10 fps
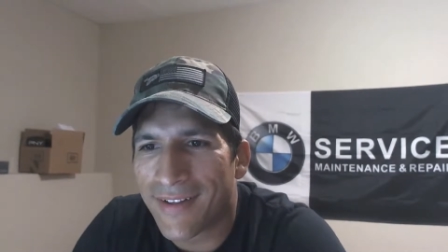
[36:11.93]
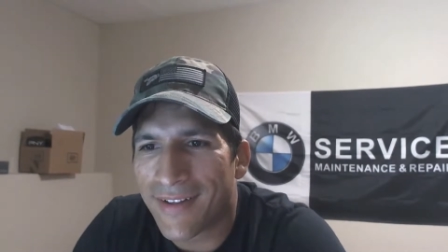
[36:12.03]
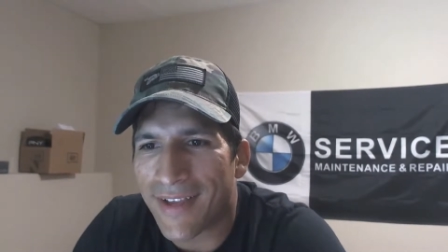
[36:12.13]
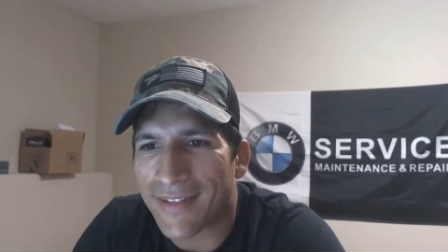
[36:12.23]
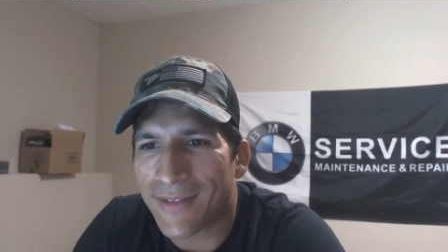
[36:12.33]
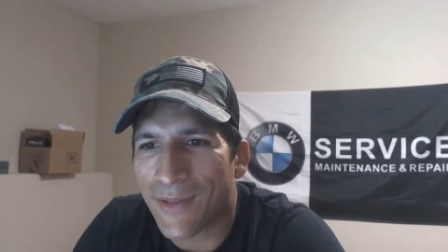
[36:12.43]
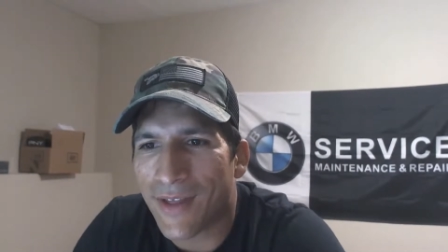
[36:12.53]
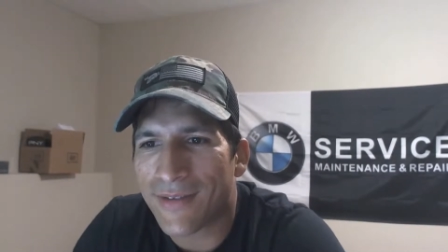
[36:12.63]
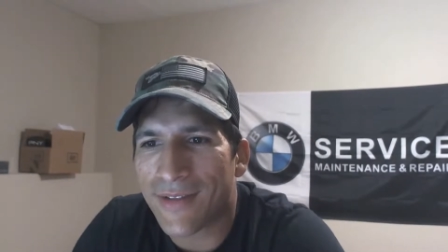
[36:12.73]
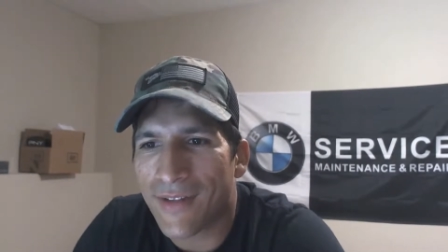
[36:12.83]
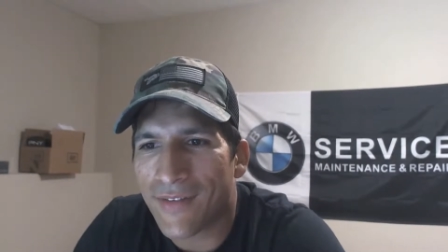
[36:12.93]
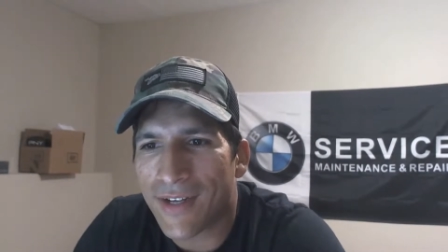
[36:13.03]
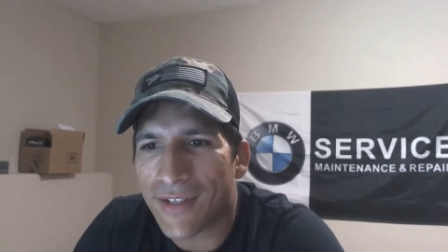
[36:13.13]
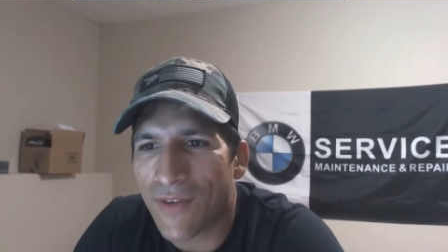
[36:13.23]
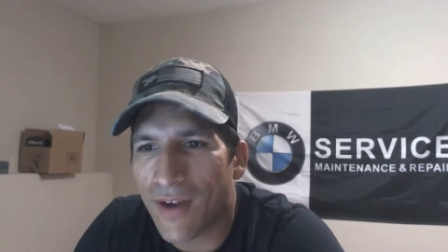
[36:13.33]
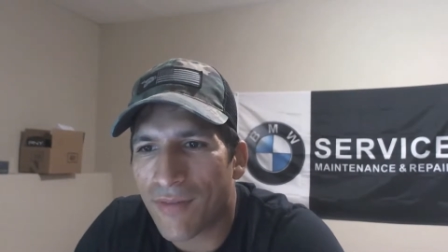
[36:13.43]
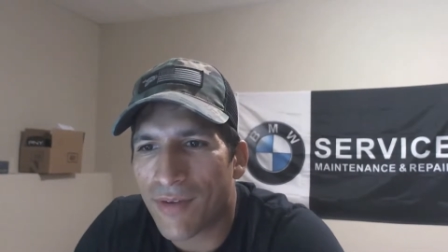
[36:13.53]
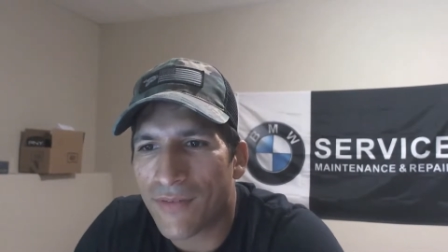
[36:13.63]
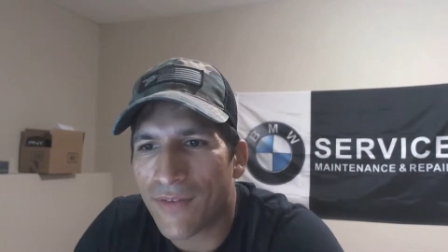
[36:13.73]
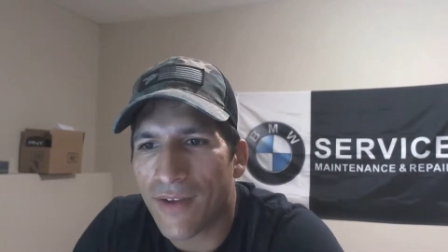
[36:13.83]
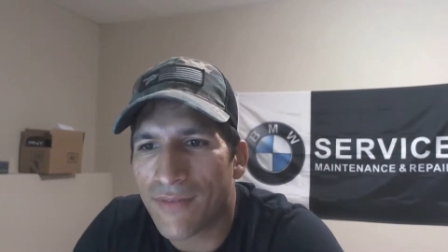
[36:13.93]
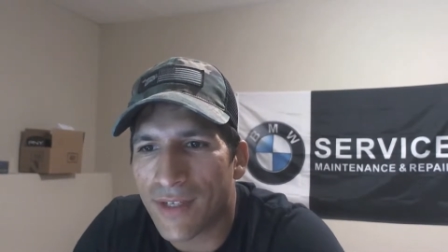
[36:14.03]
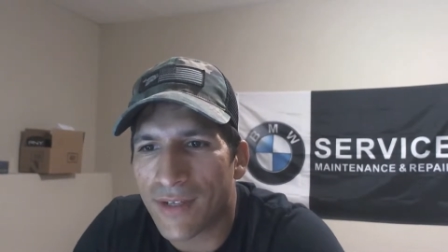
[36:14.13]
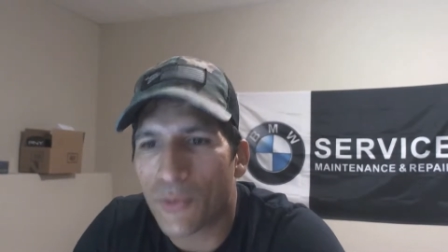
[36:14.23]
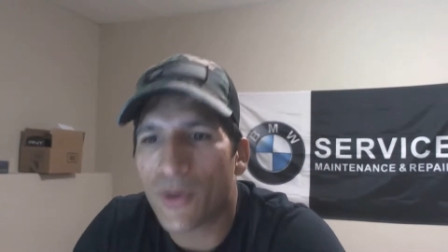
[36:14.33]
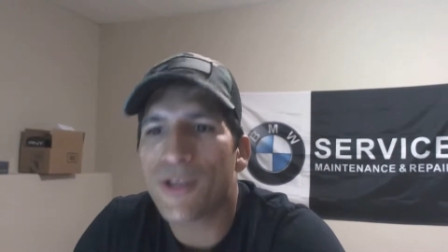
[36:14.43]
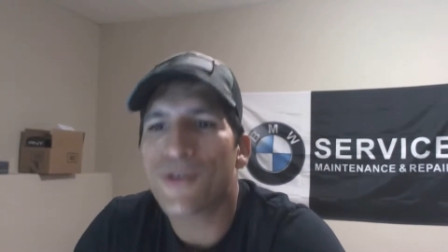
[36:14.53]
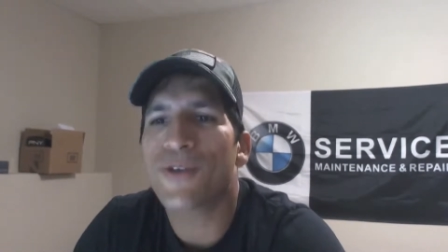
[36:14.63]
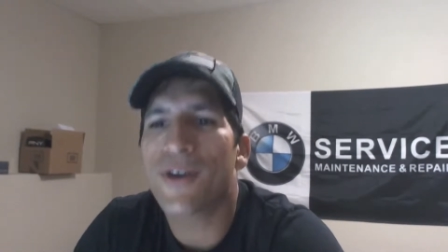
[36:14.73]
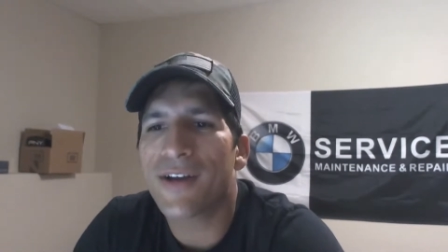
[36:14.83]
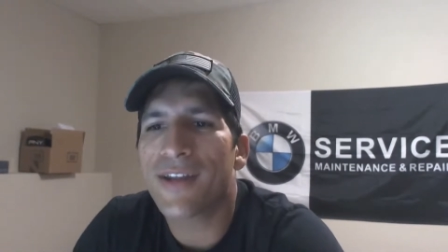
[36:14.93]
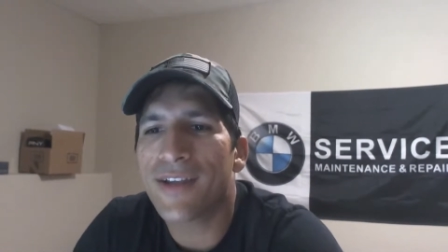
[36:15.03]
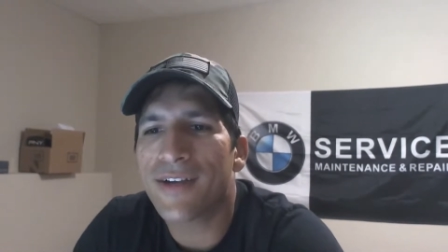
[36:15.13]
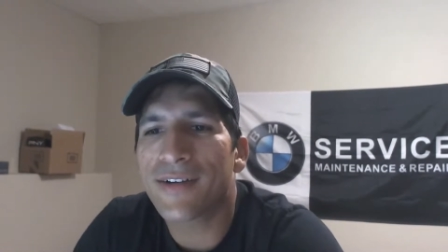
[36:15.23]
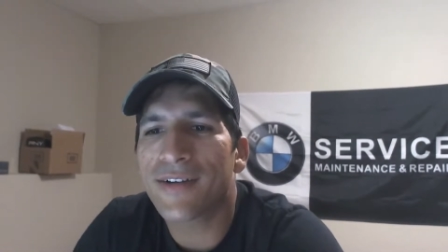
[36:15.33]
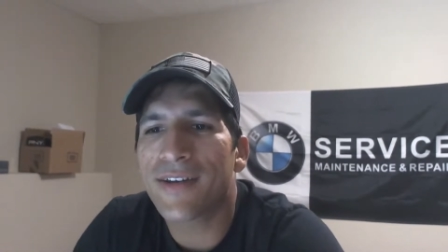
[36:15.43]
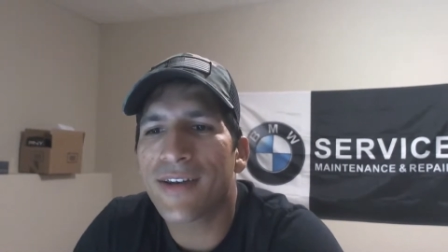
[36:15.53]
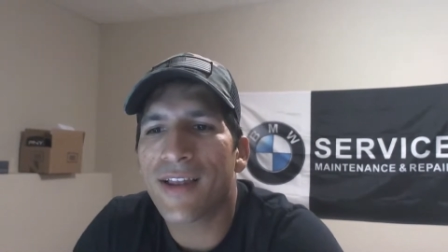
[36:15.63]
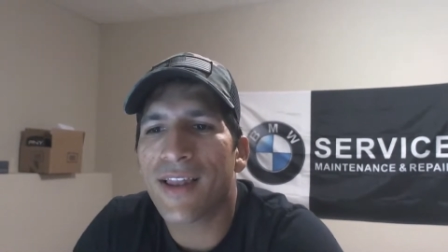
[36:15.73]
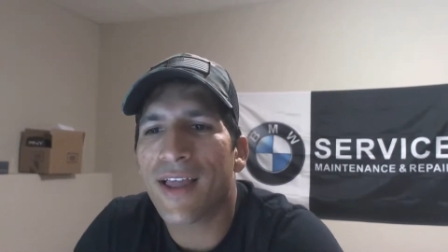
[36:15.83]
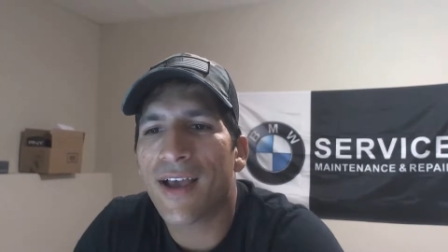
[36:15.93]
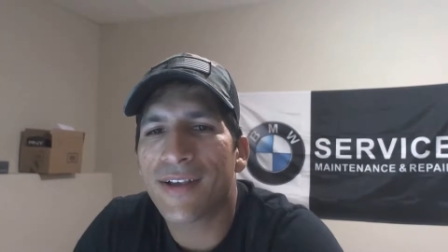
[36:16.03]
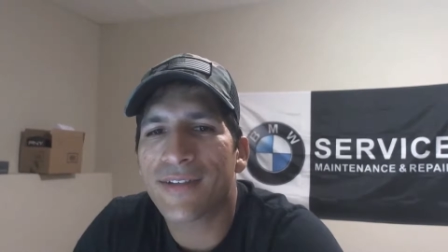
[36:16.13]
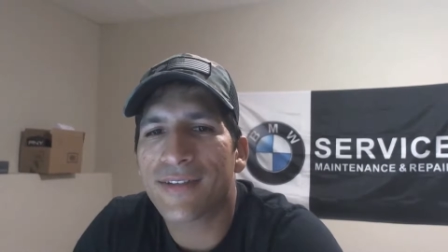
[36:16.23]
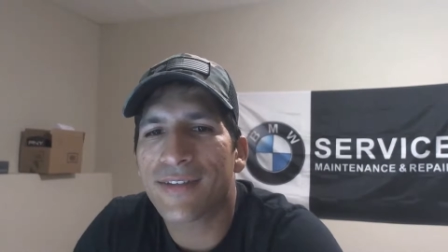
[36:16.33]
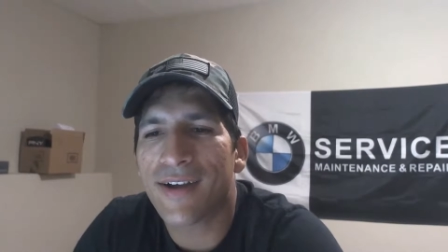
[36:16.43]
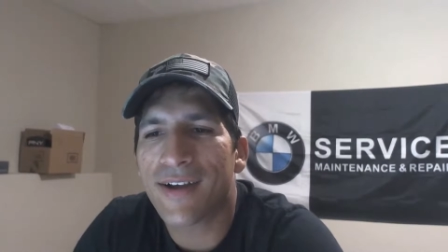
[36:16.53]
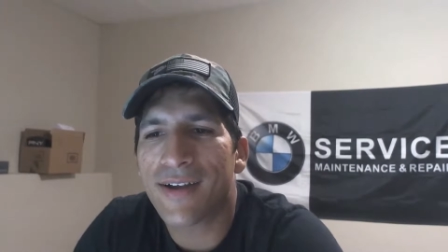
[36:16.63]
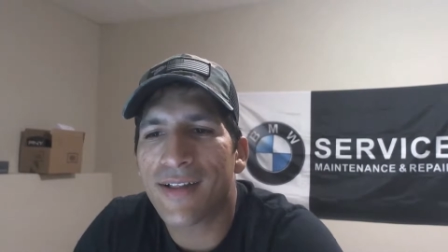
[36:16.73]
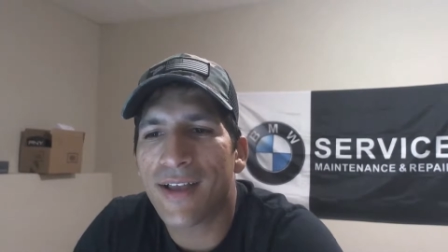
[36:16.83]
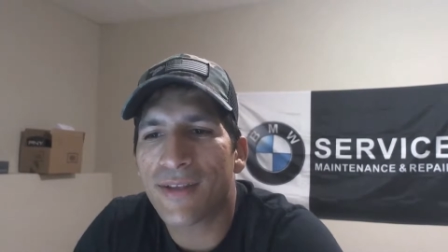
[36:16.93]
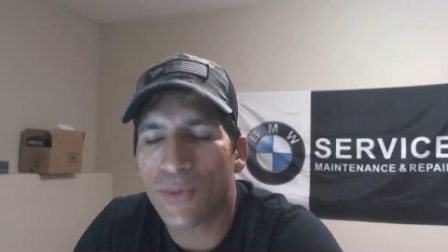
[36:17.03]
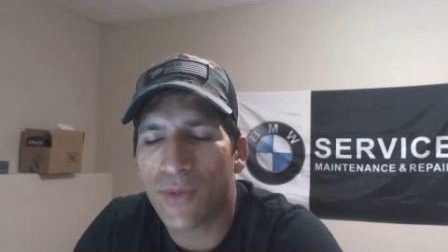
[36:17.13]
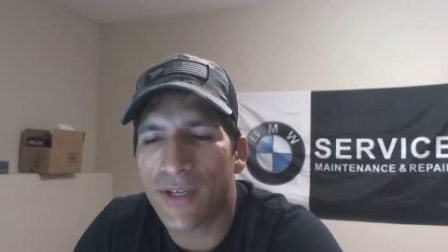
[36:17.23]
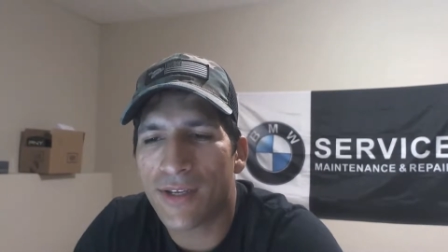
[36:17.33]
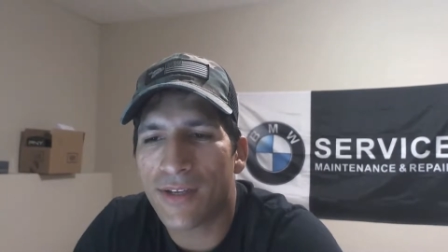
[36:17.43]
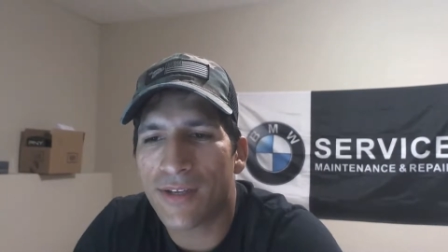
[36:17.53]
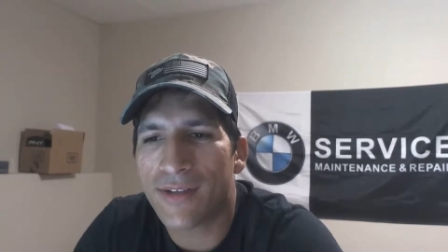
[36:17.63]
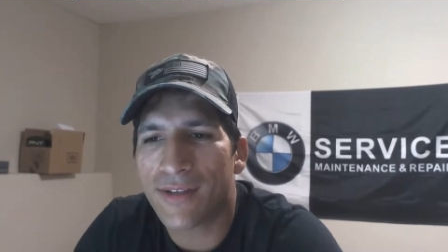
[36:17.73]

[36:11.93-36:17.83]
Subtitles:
Yes, 2011 X535D. Were you on here last week?